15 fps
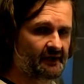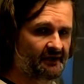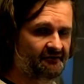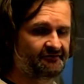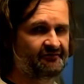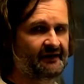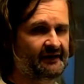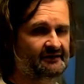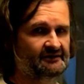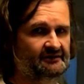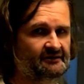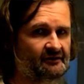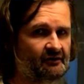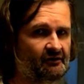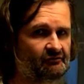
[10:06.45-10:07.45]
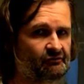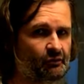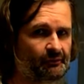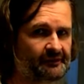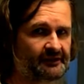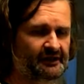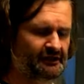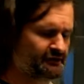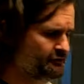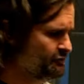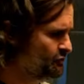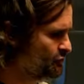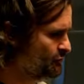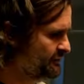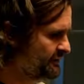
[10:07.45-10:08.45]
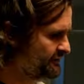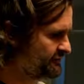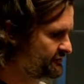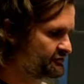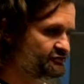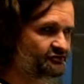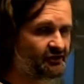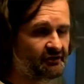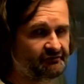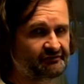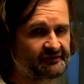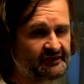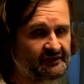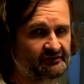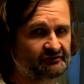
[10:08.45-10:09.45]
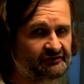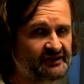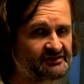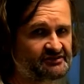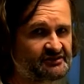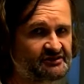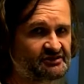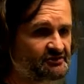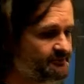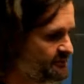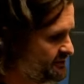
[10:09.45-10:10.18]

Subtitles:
effect of what we can do with toughening resins,